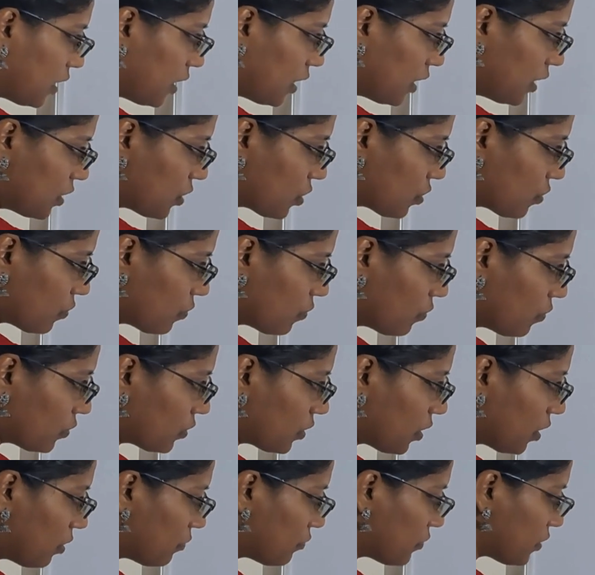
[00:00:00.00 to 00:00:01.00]
These two
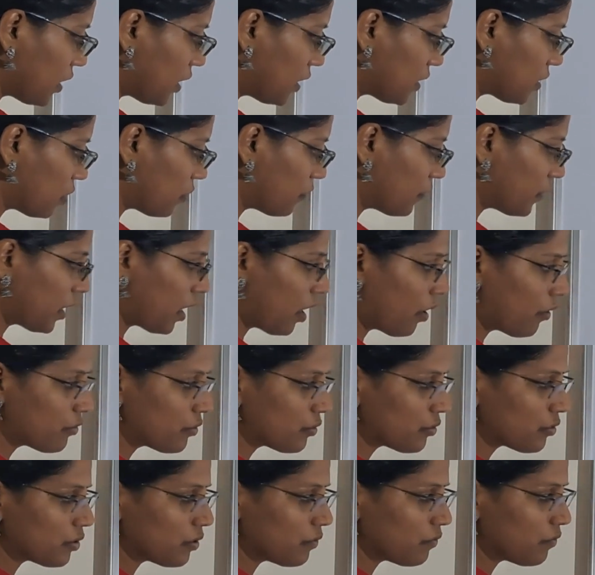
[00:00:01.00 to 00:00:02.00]
terms also we have
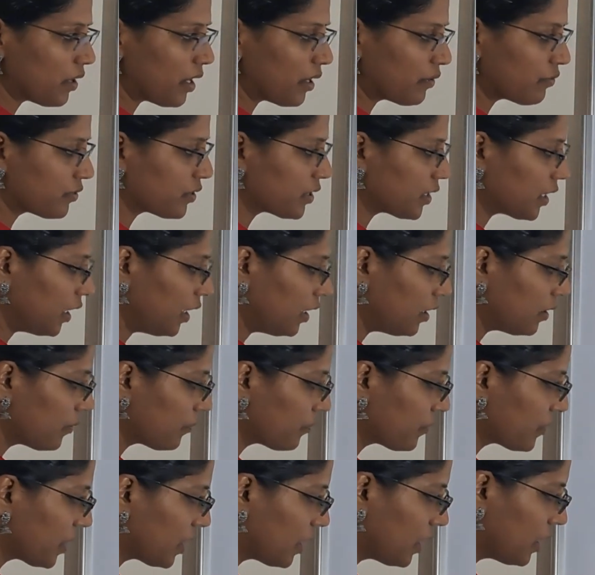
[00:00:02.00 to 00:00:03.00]
to shift left side.
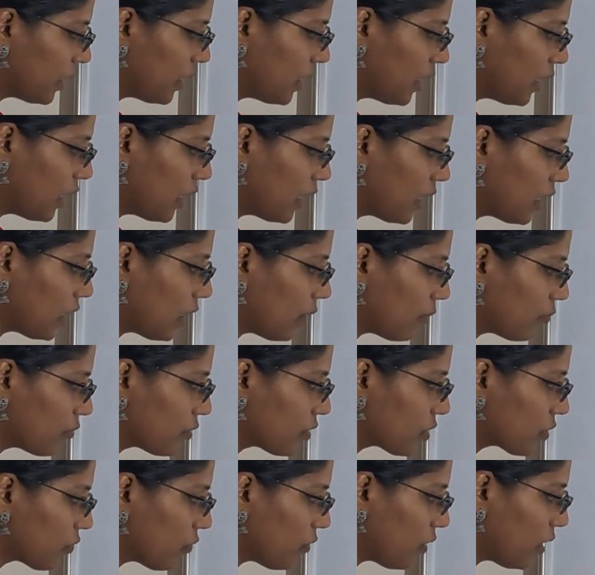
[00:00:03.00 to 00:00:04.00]
M
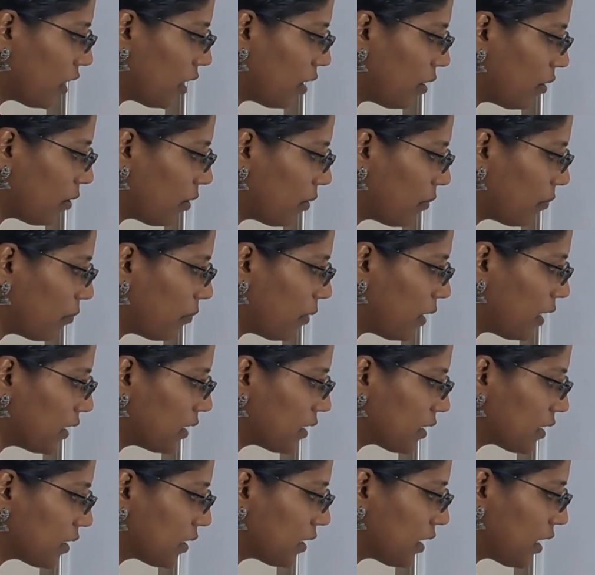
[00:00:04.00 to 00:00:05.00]
square
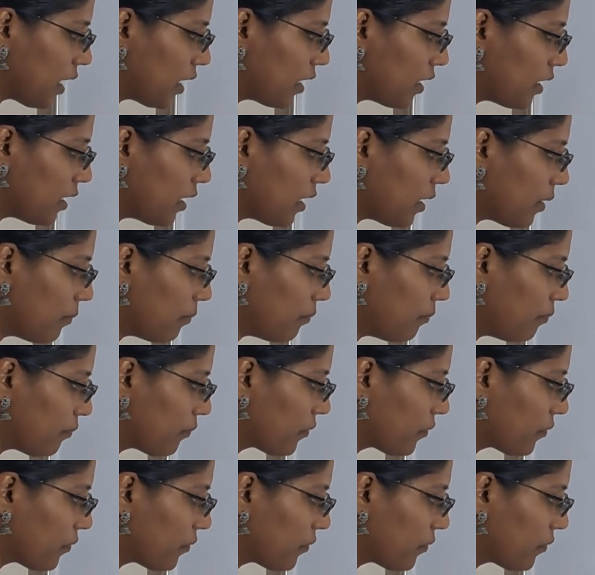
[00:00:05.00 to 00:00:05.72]
plus 10m